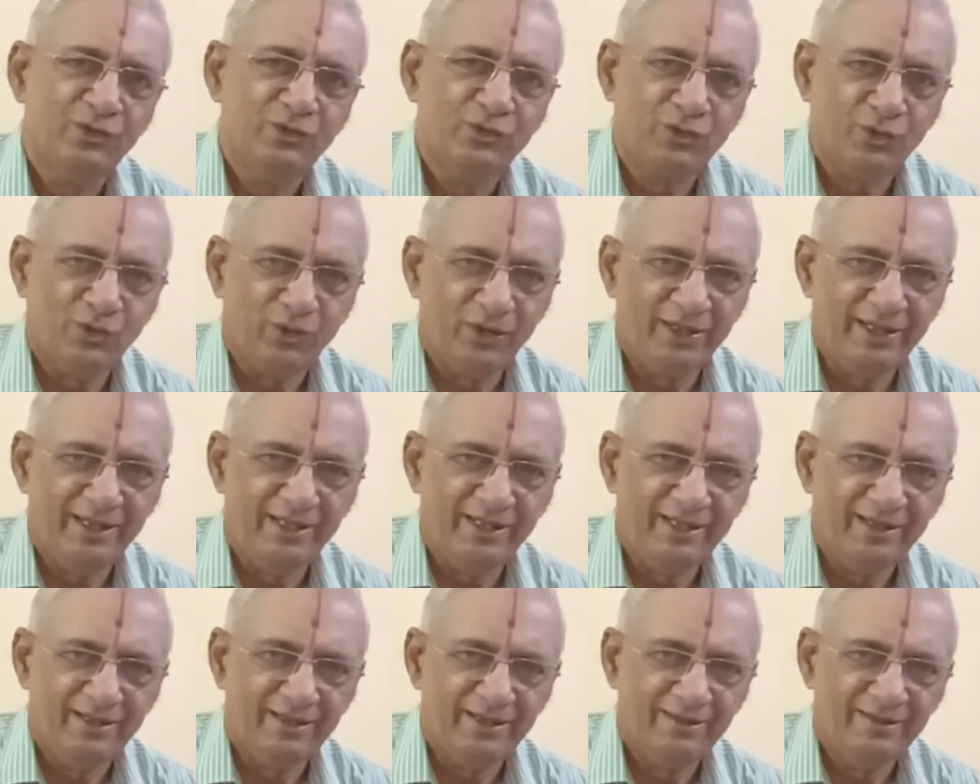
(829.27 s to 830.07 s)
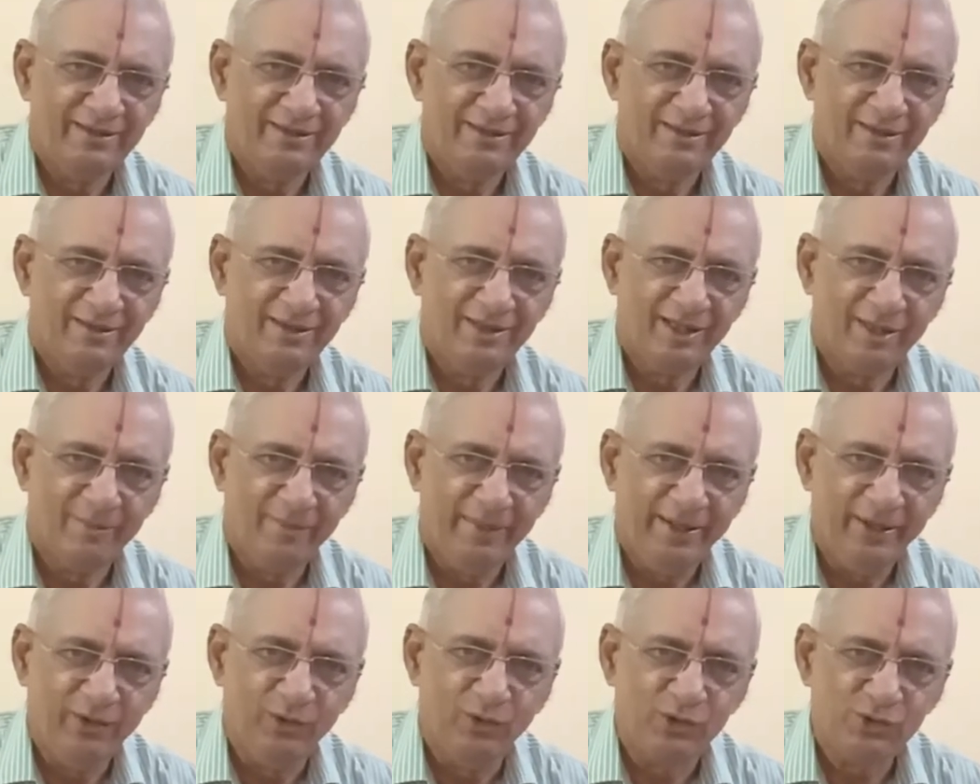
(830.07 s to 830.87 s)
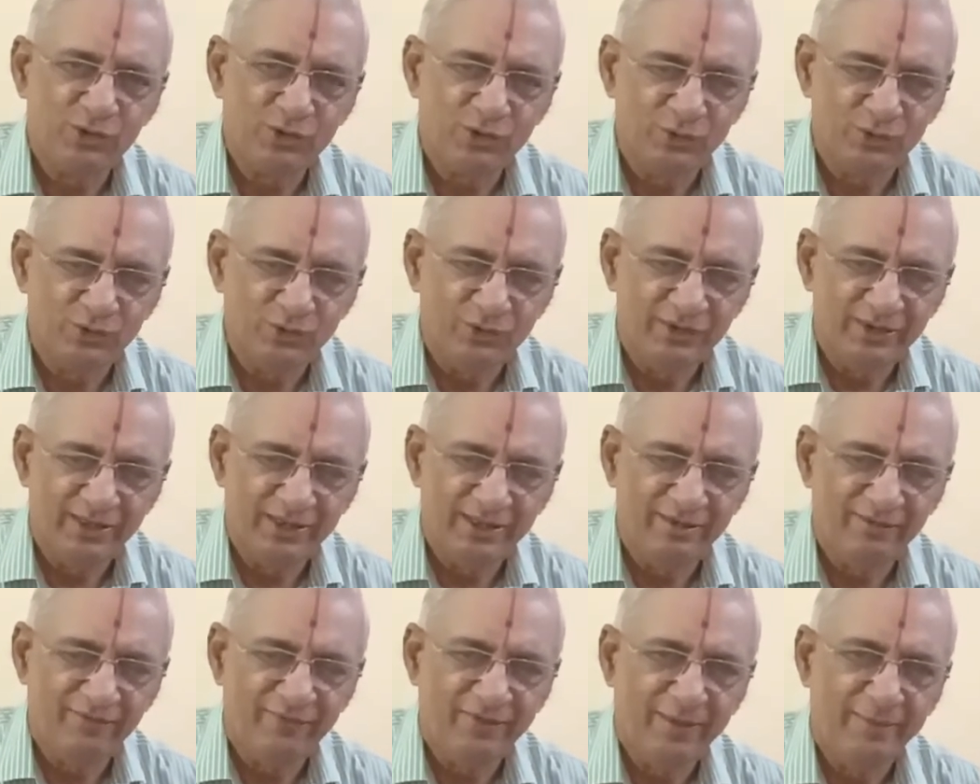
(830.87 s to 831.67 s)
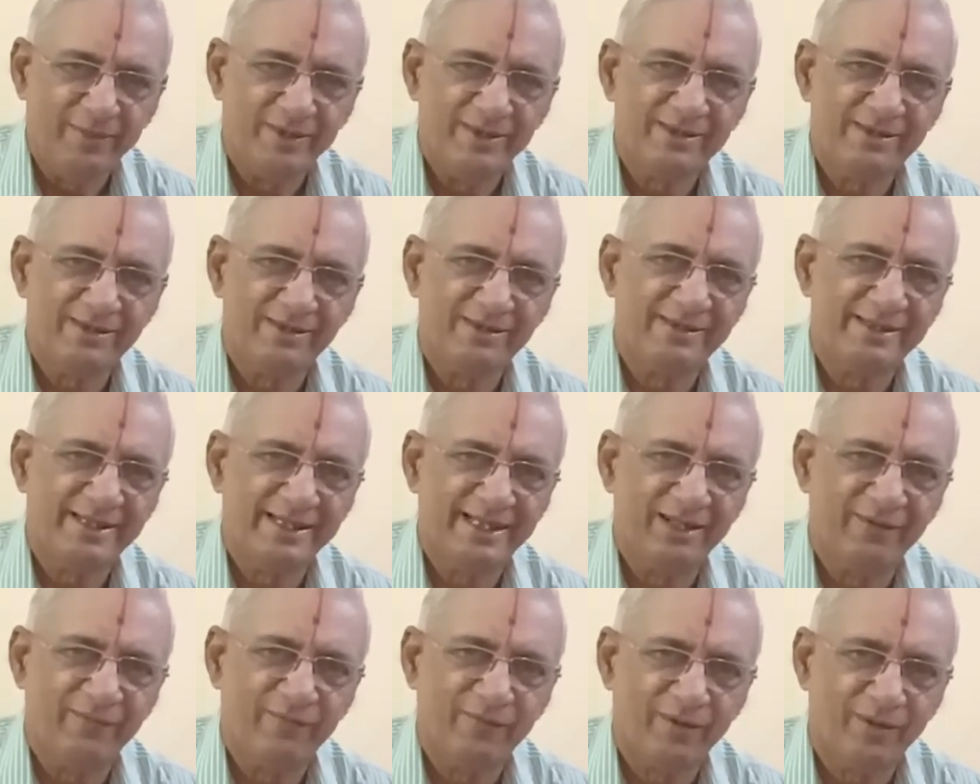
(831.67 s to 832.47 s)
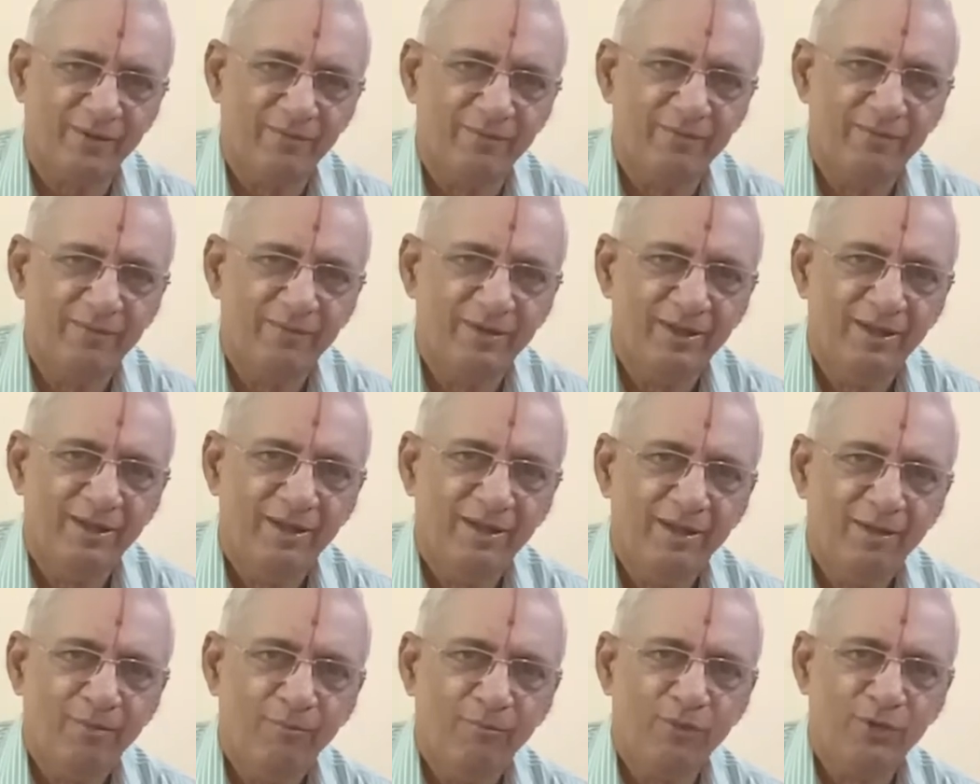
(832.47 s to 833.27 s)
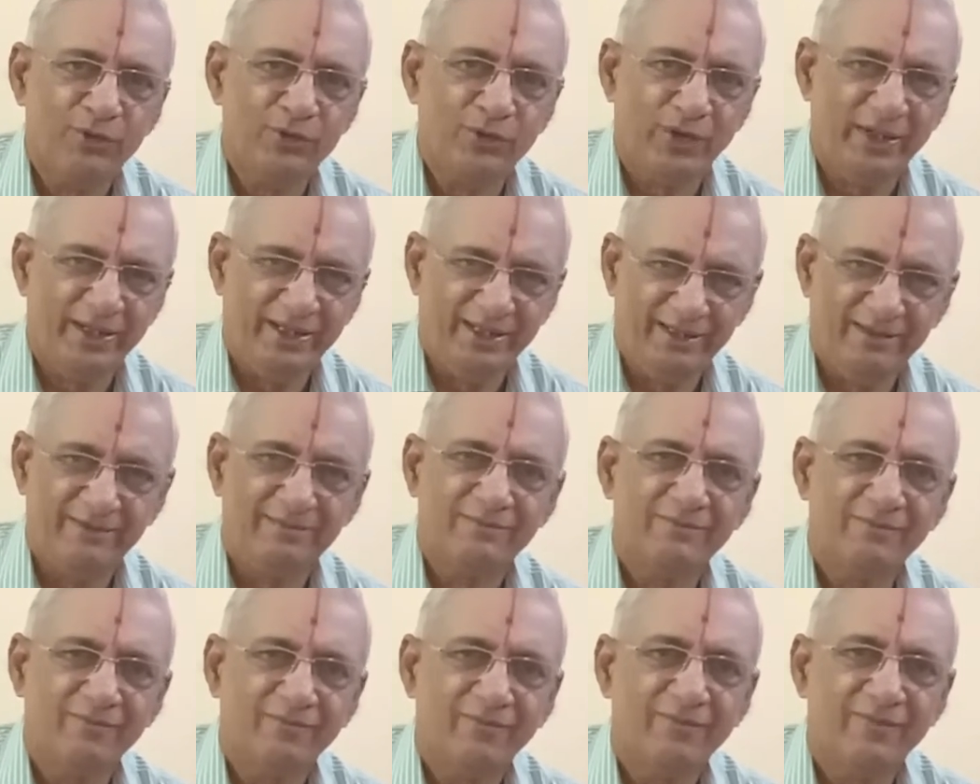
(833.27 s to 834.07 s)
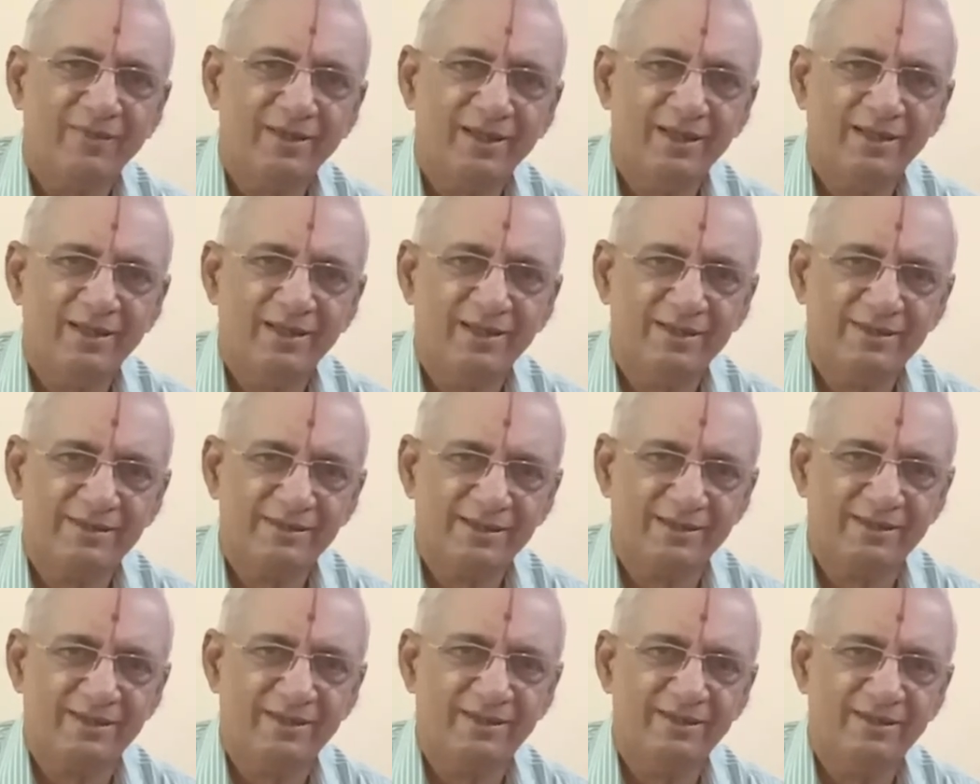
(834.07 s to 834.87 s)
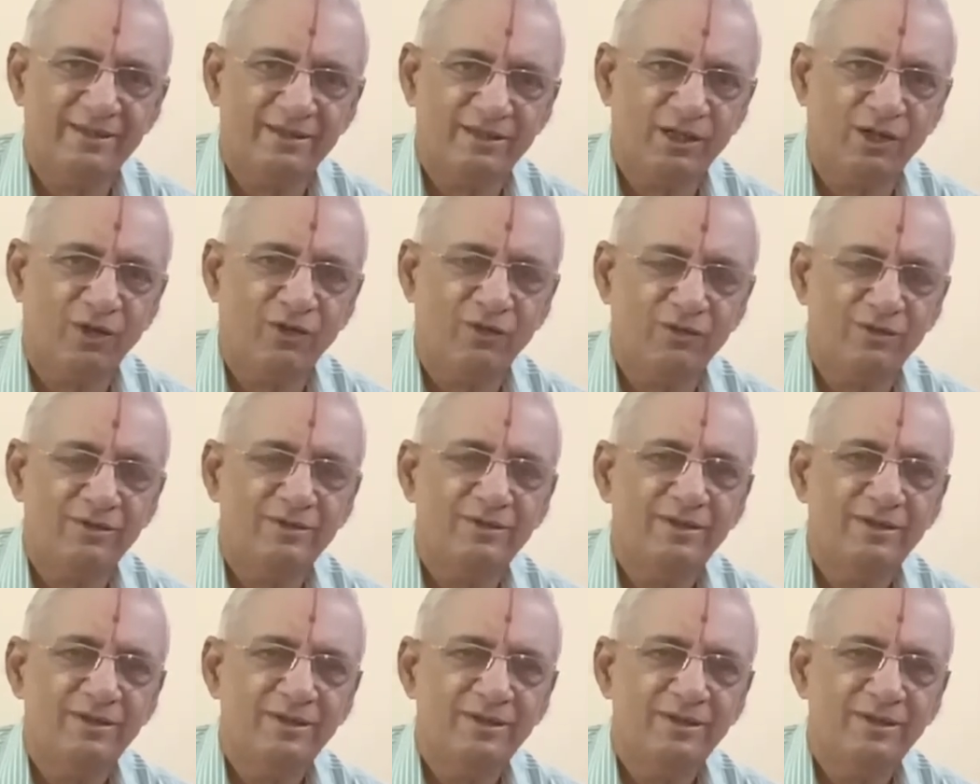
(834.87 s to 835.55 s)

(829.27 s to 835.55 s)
Todi, the mind goes to a famous singer from Madurai, a southern town,